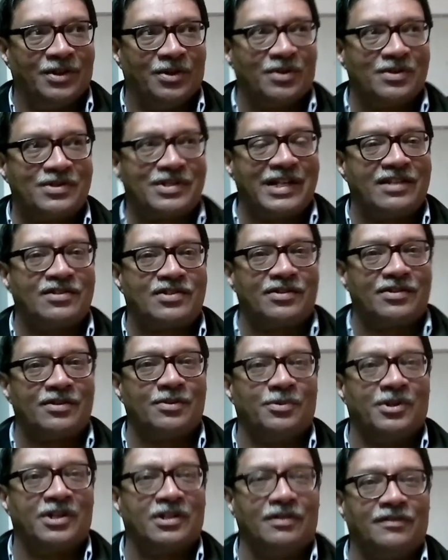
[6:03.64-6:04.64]
censor a
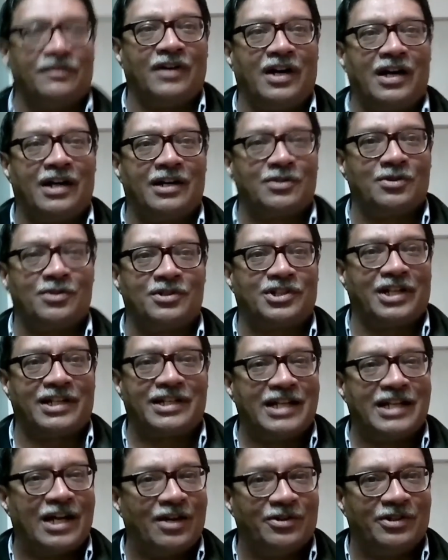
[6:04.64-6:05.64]
work of art or shut
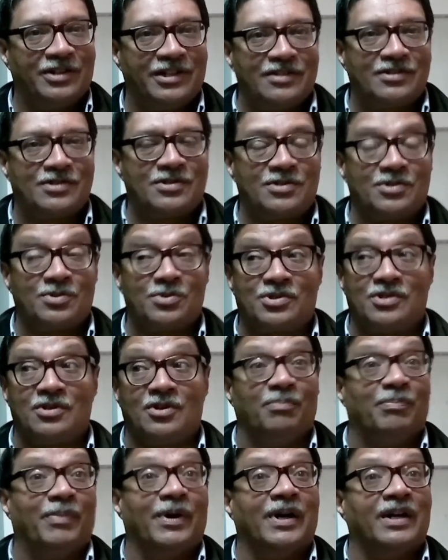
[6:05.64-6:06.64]
down an institution
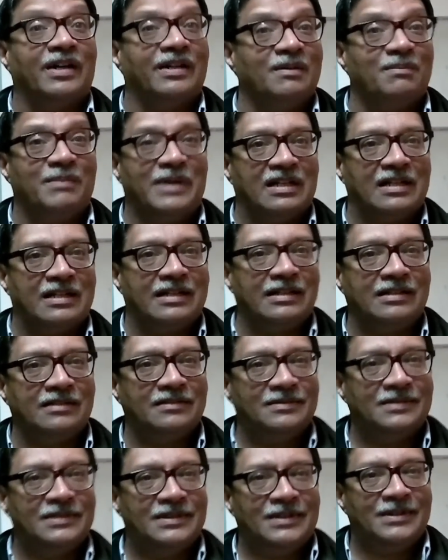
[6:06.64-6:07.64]
or burn a building?
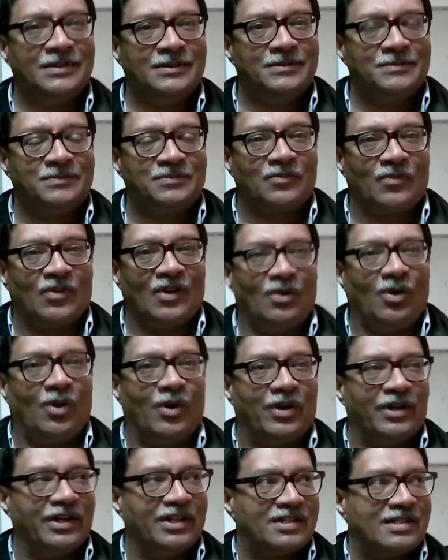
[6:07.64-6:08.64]

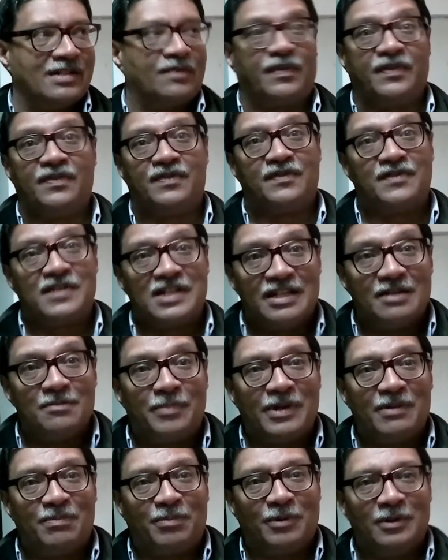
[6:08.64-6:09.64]
Or is it 15
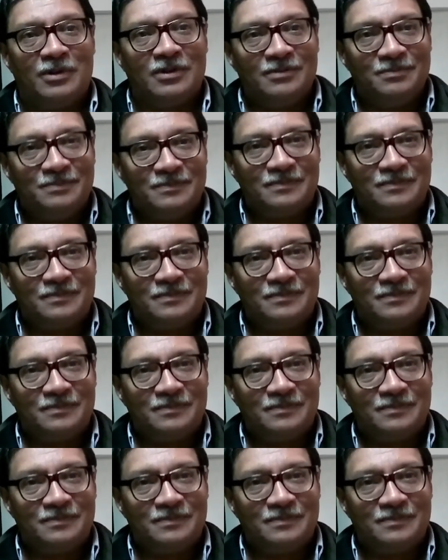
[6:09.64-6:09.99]
people?